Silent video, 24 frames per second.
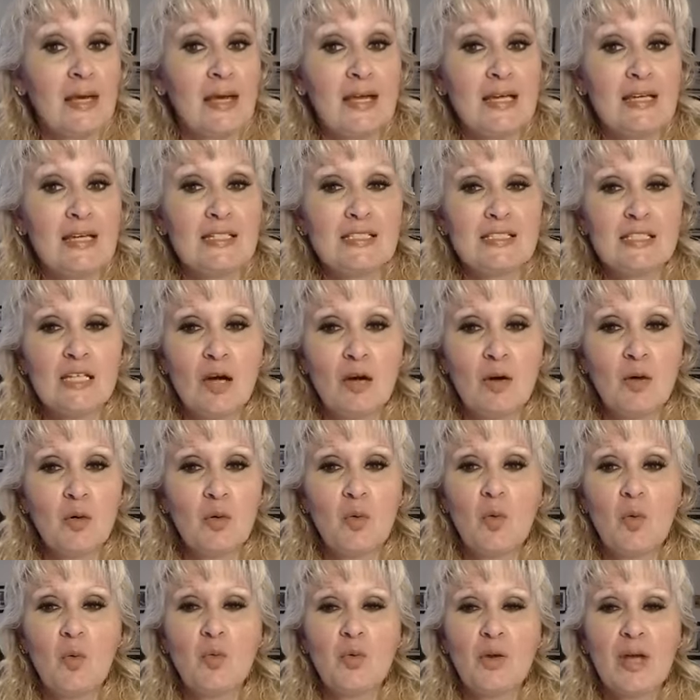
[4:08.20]
So
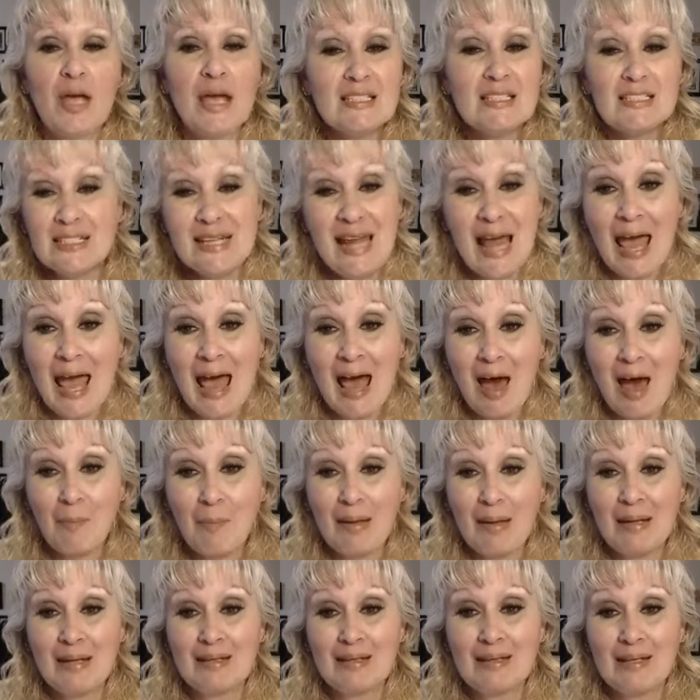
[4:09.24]
it's going to
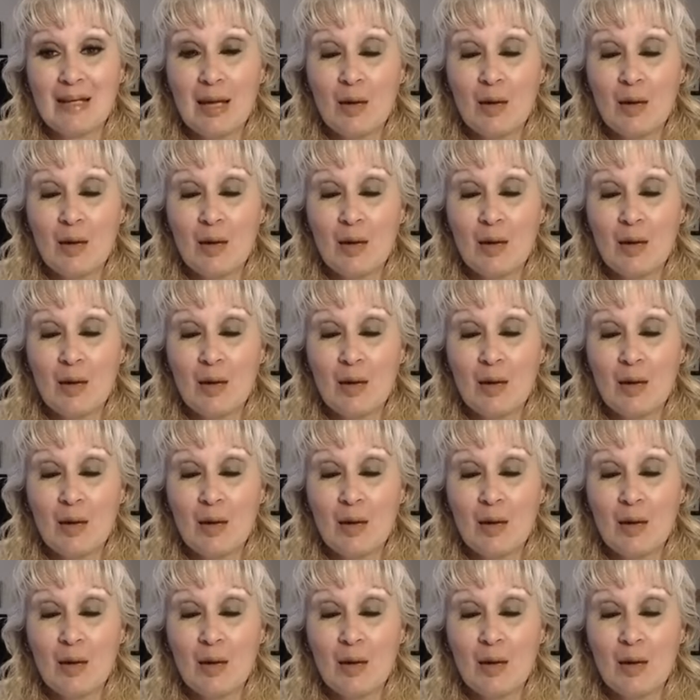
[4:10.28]
happen.